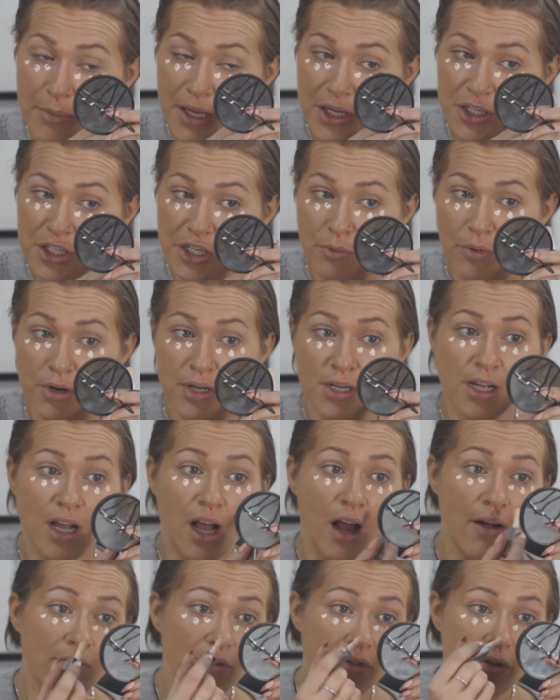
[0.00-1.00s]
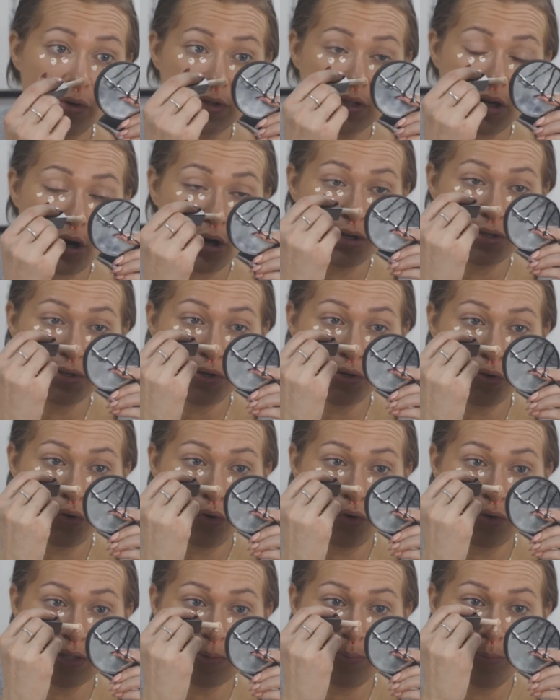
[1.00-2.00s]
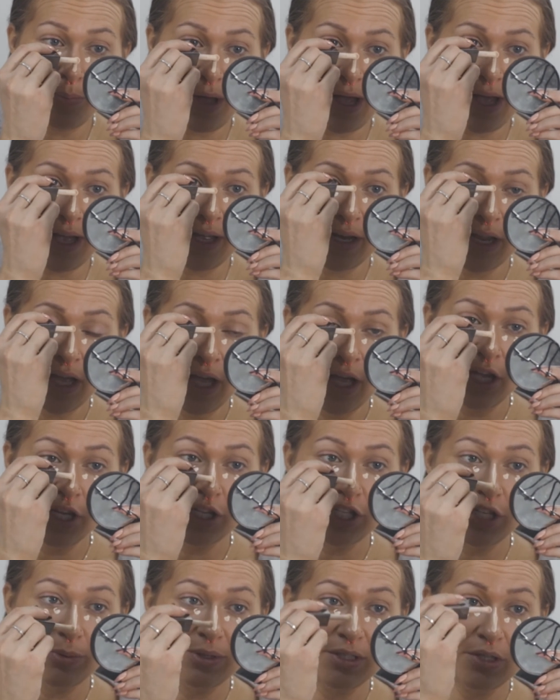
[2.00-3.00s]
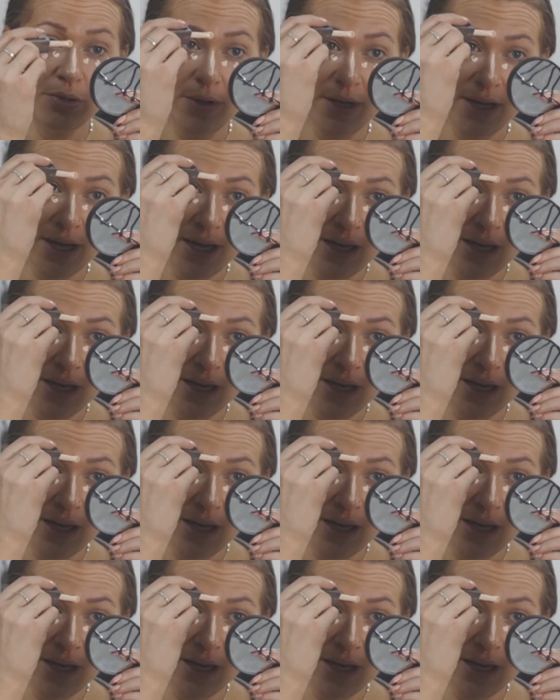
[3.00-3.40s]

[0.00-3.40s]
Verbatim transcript: because she wanted to cover those dark circles, but she was doing